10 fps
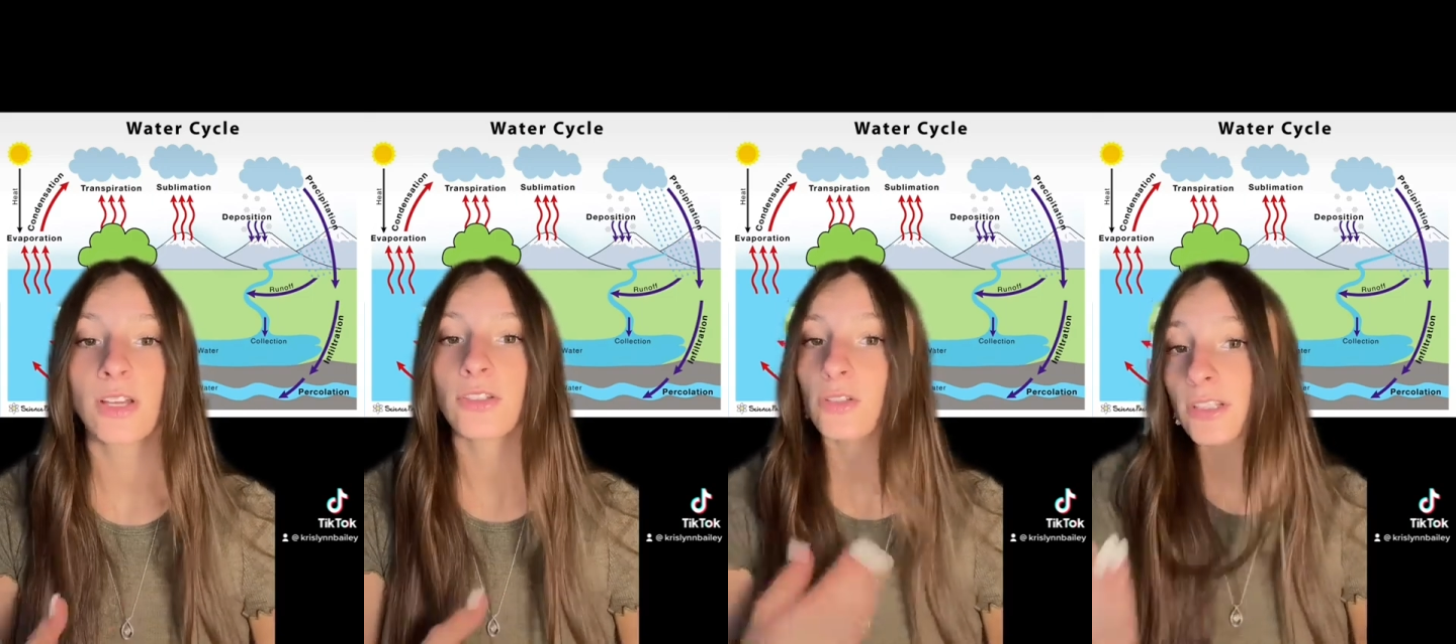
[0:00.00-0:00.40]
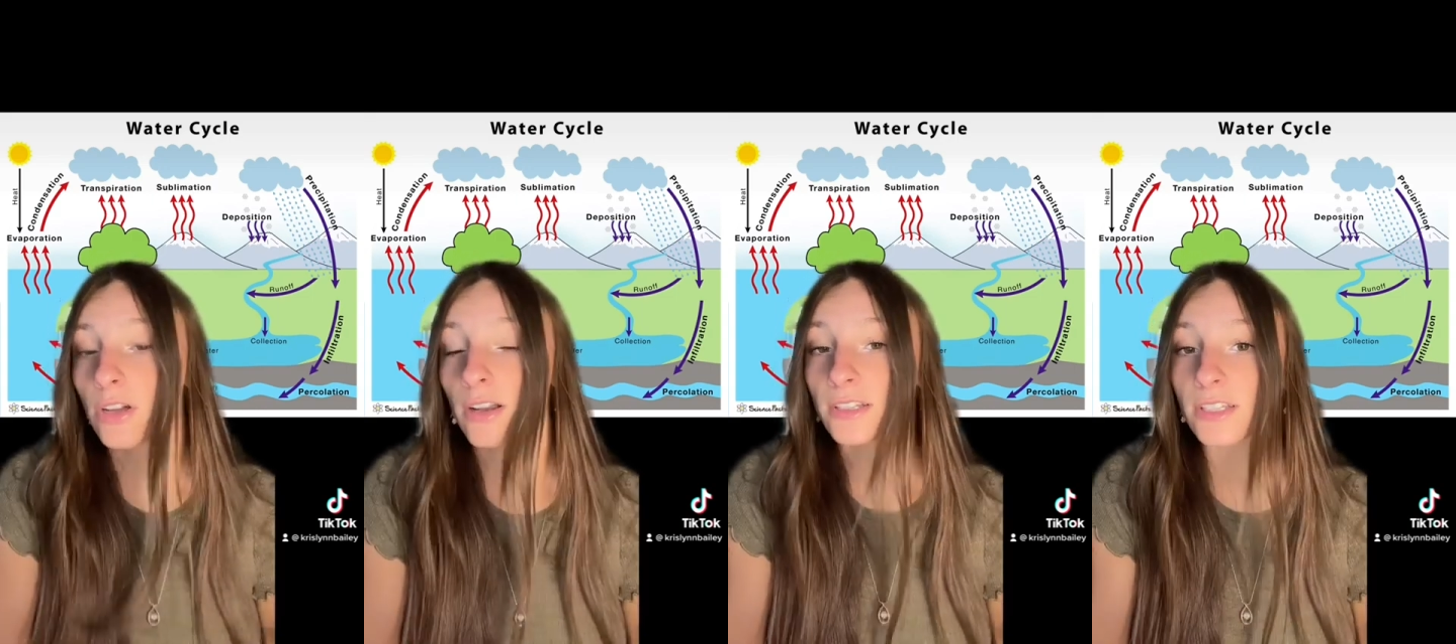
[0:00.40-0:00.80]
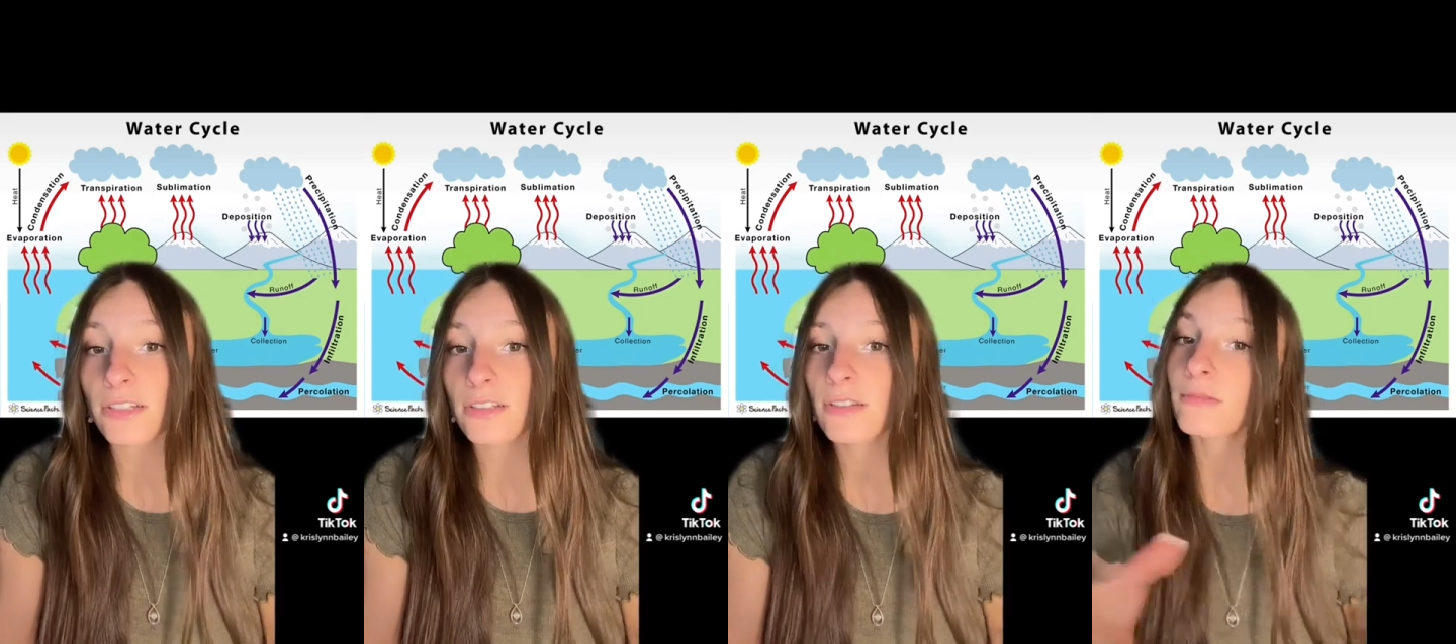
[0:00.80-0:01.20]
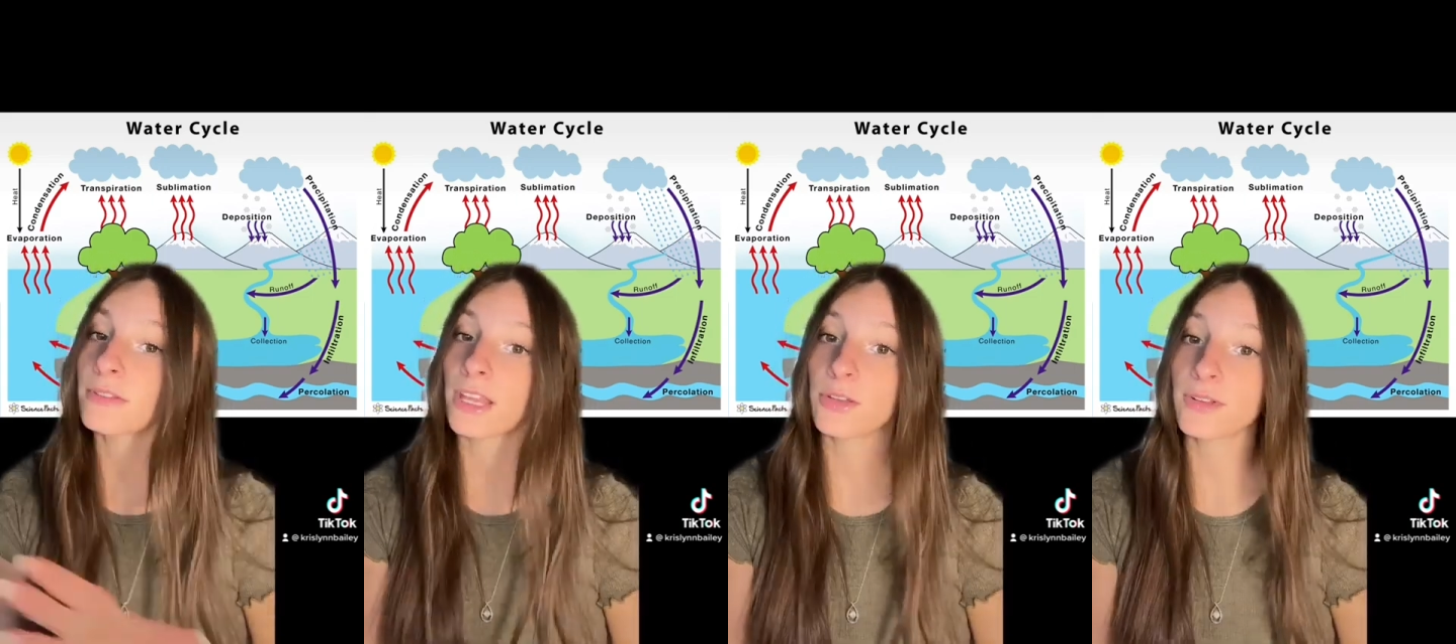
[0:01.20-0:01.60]
So that's condensation
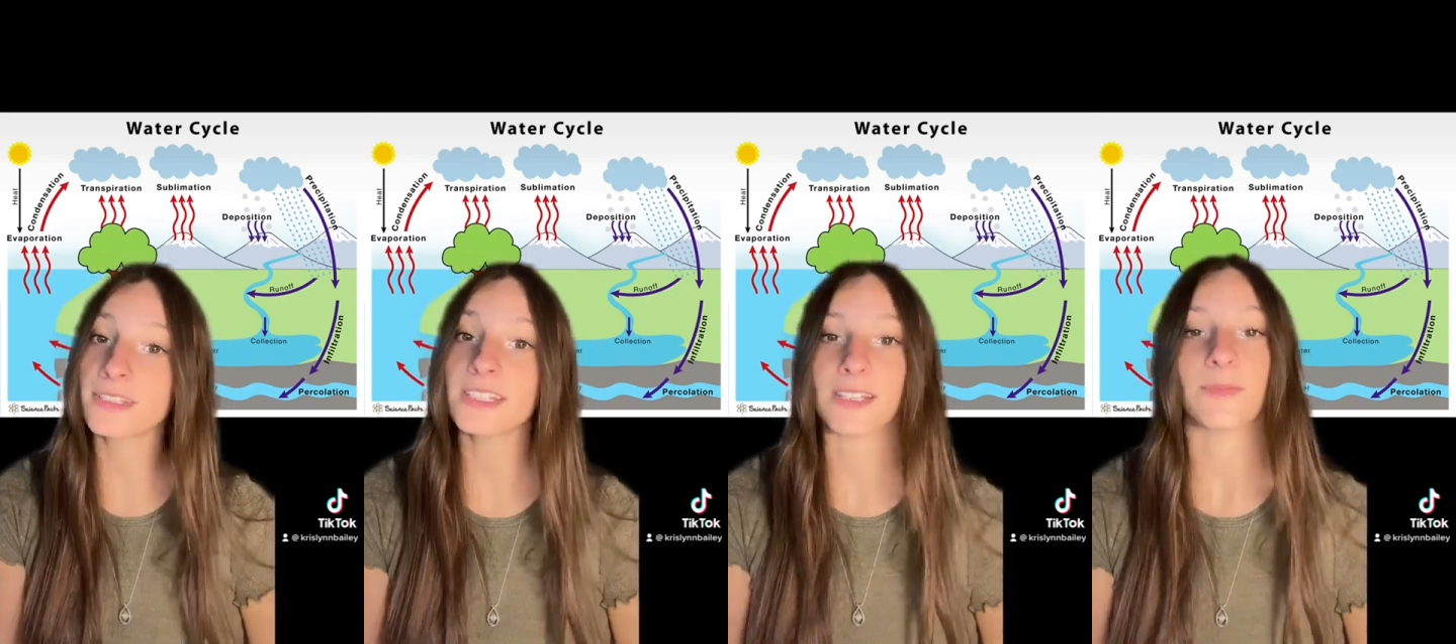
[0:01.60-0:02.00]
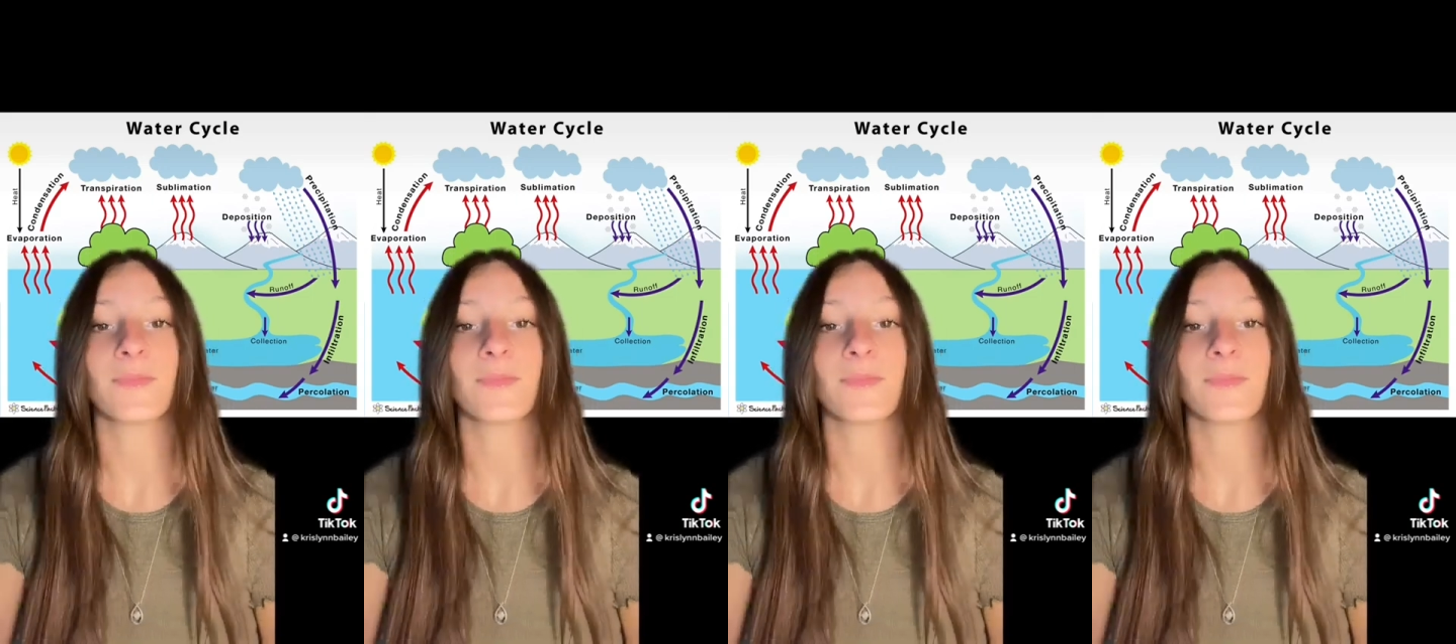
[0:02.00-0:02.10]
that you can see.